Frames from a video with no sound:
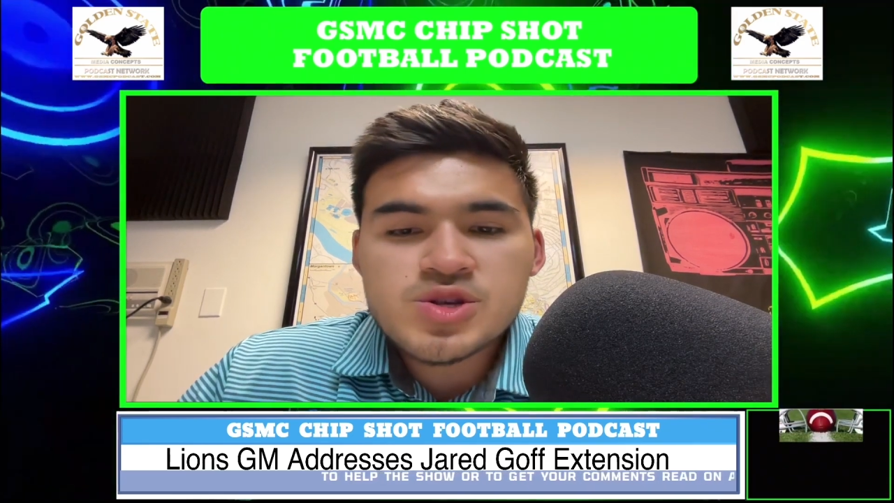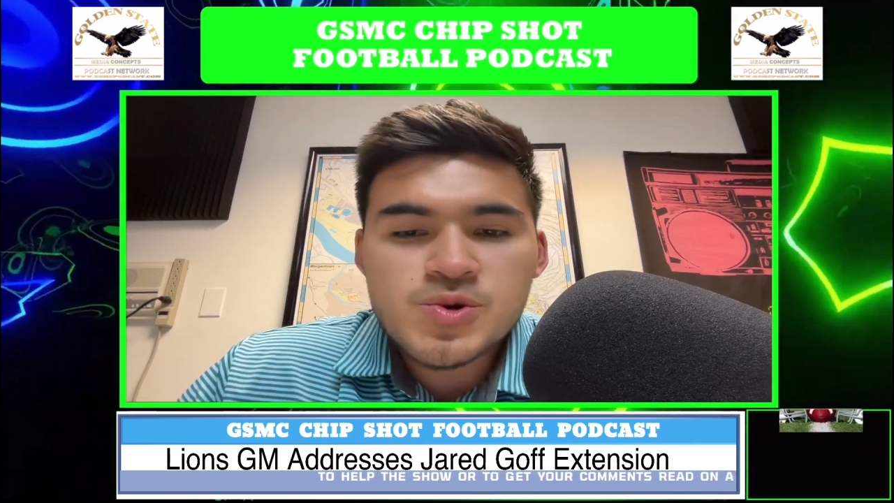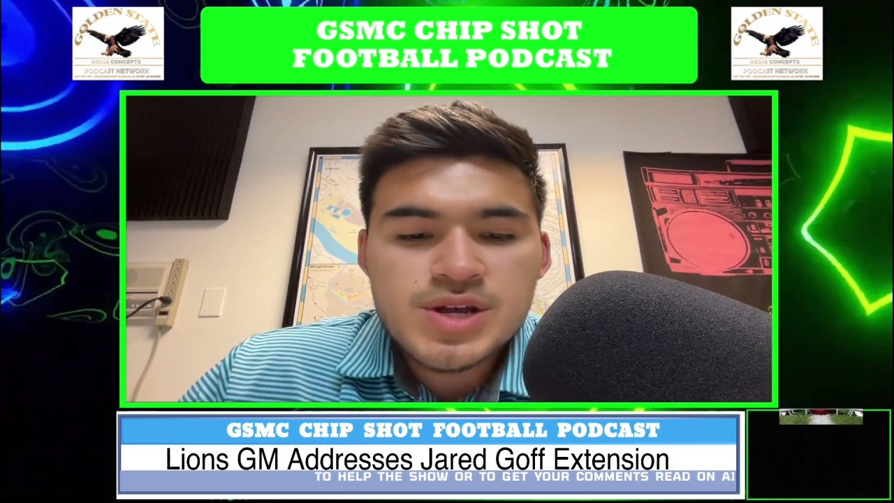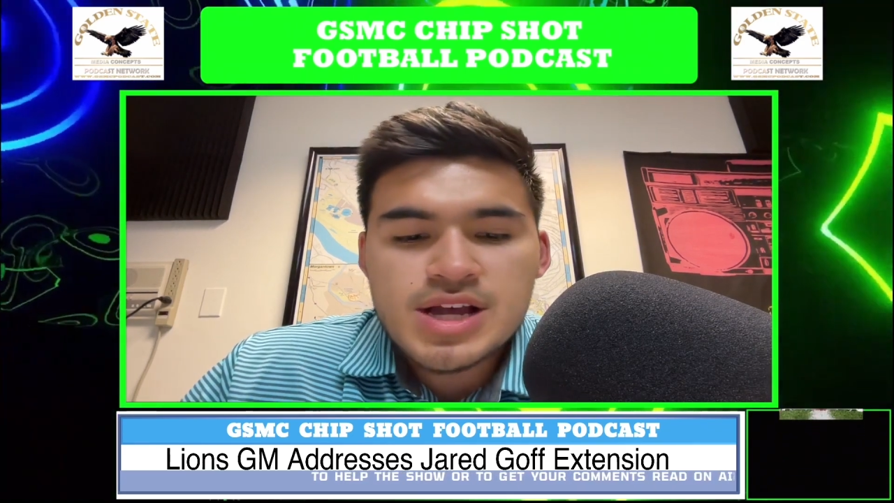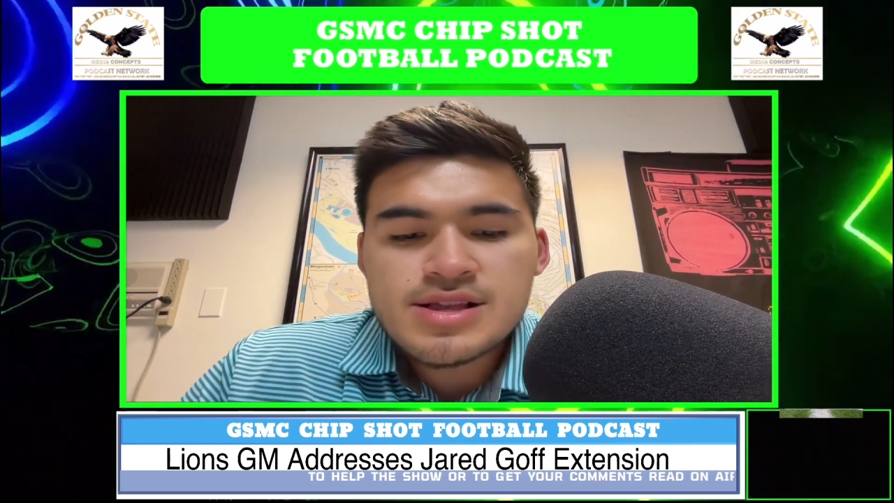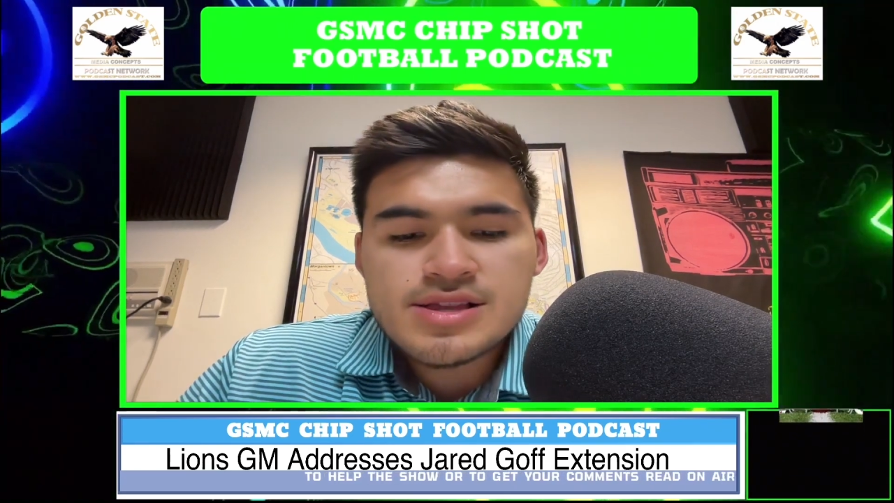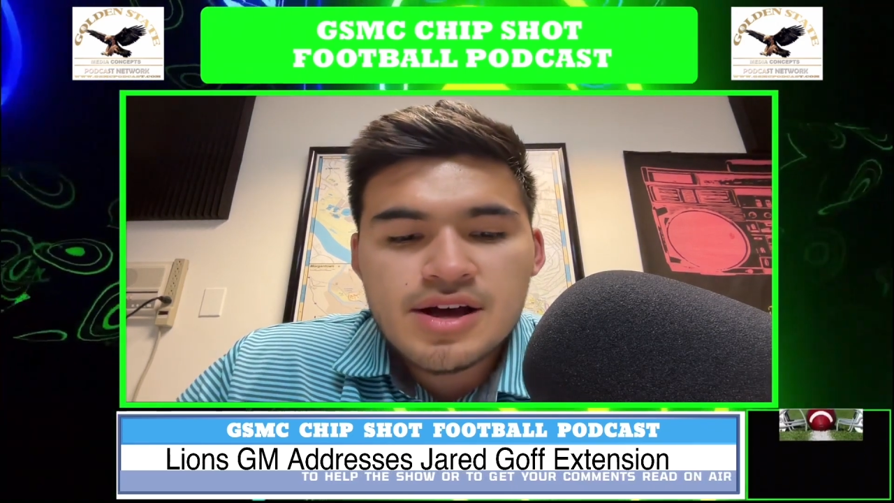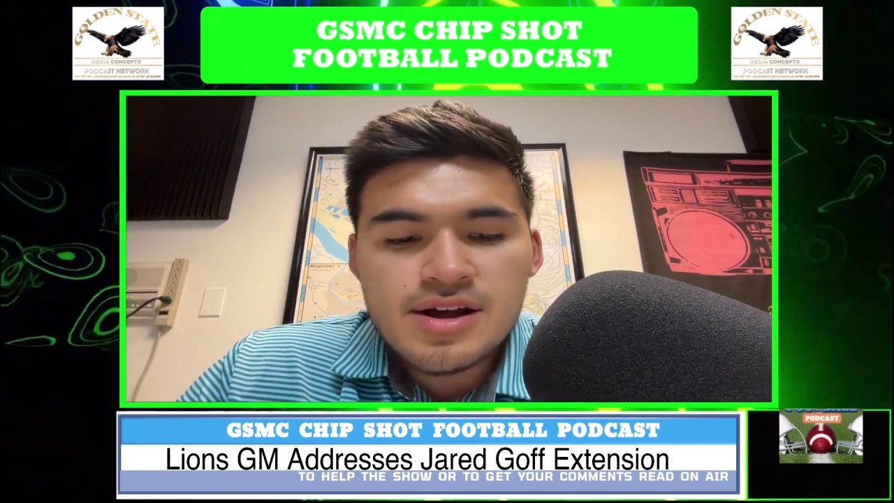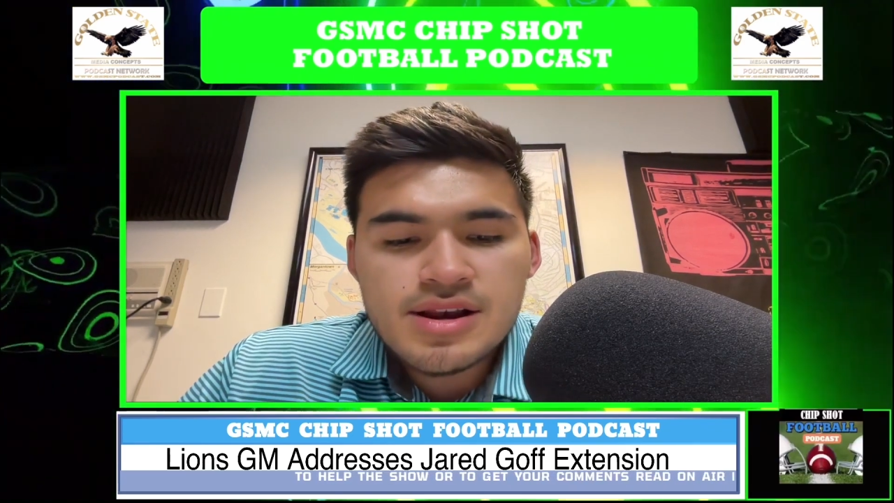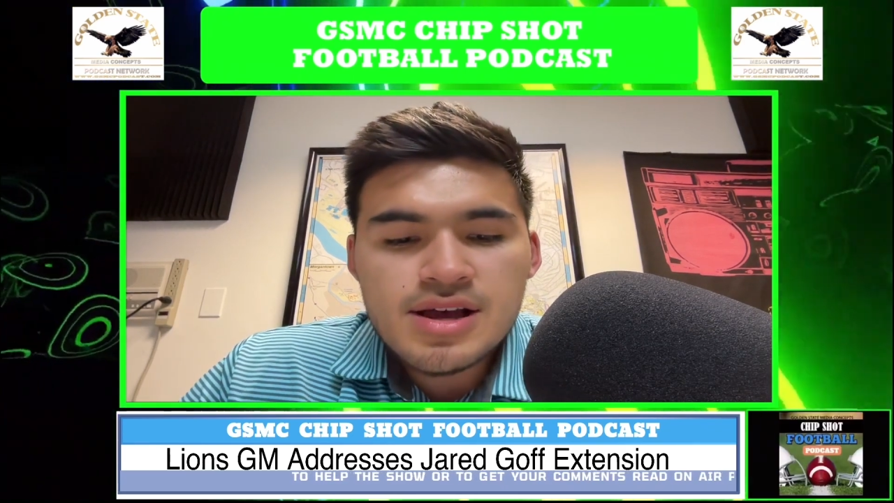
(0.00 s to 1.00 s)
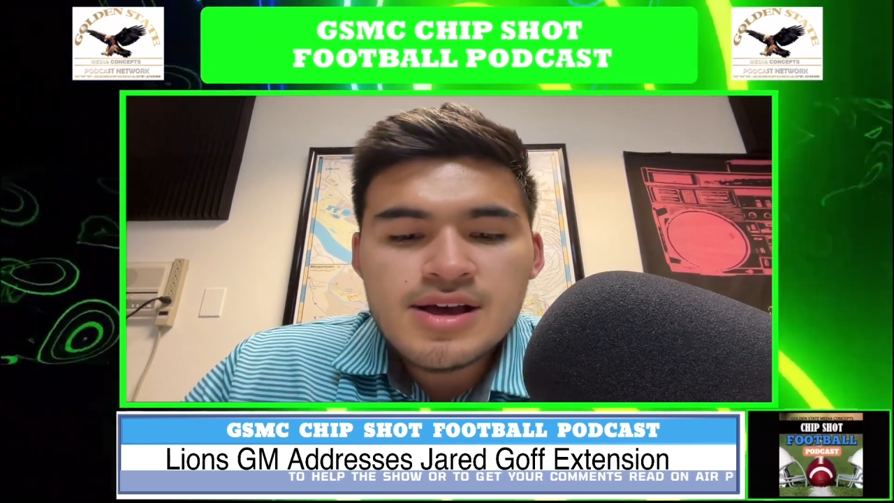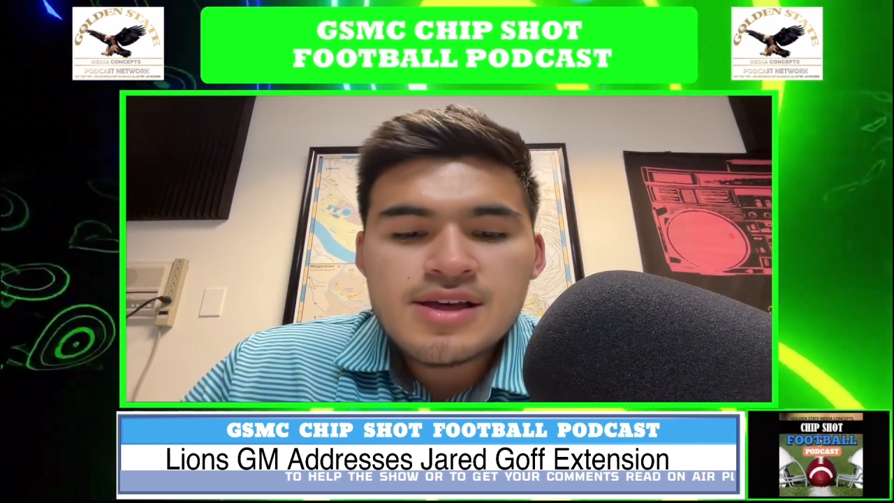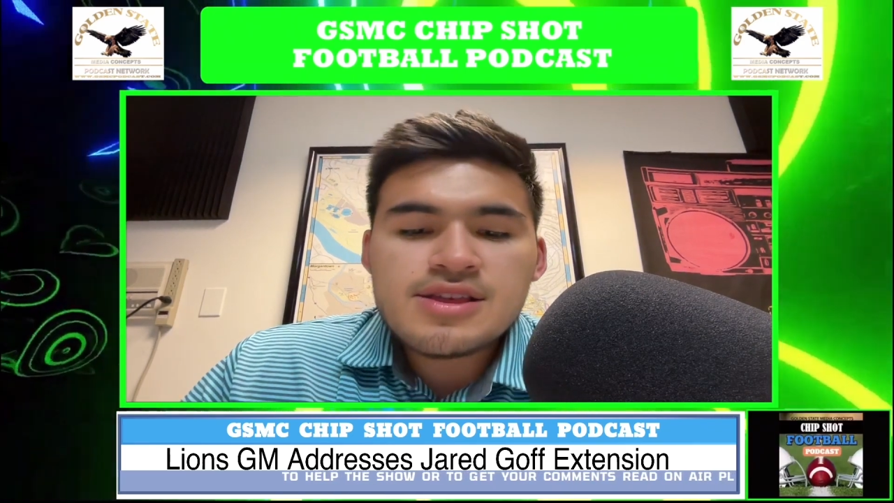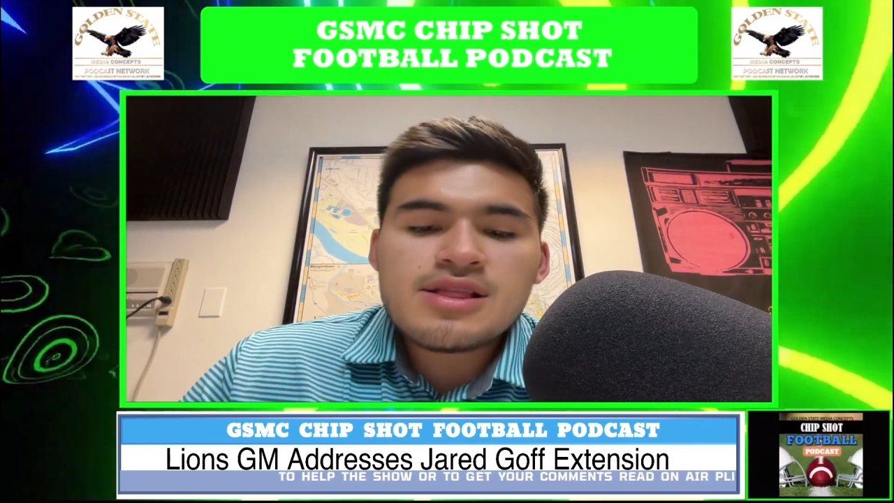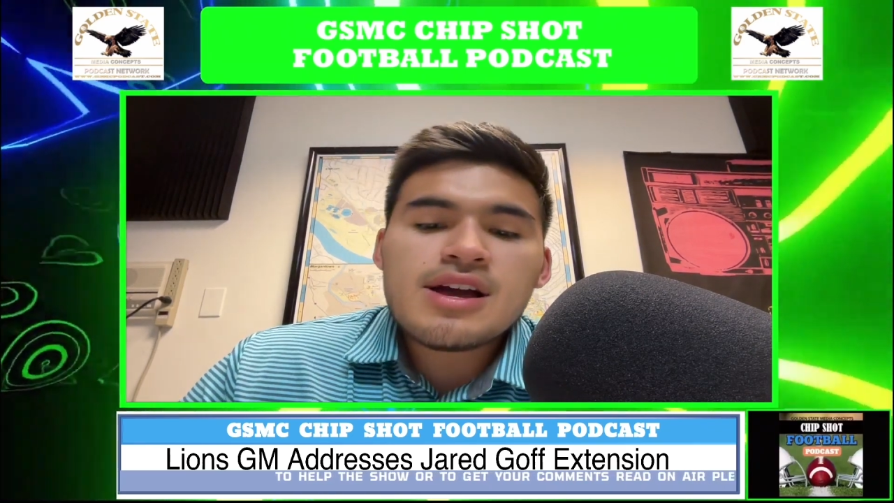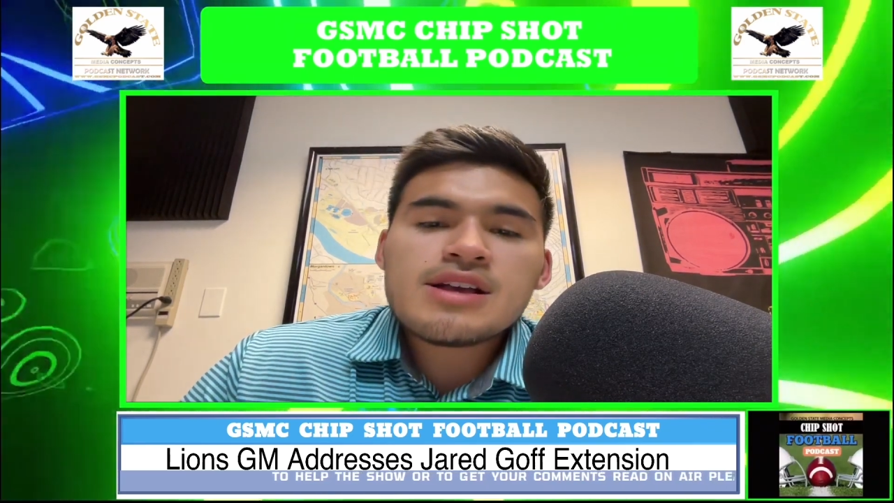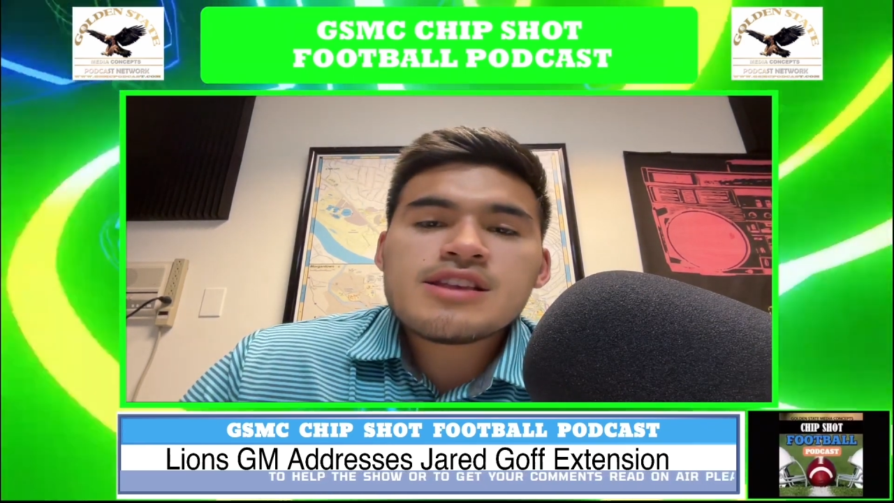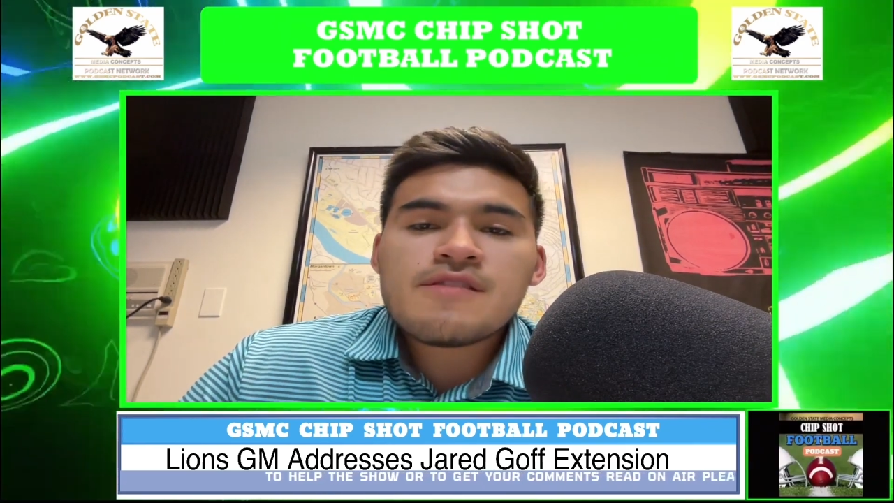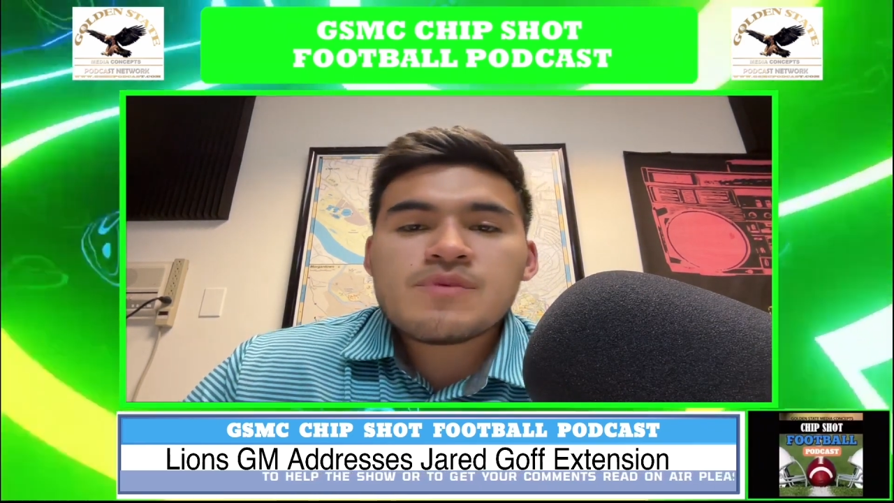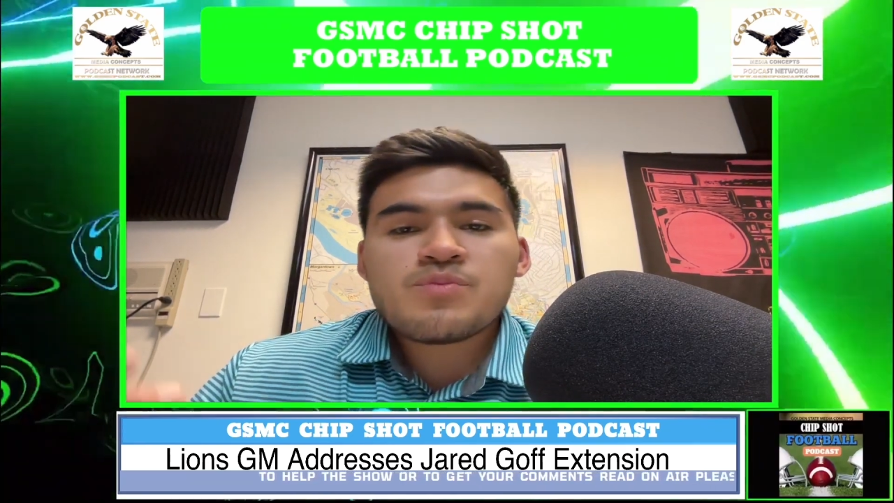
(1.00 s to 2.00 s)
to get done? The Lions have been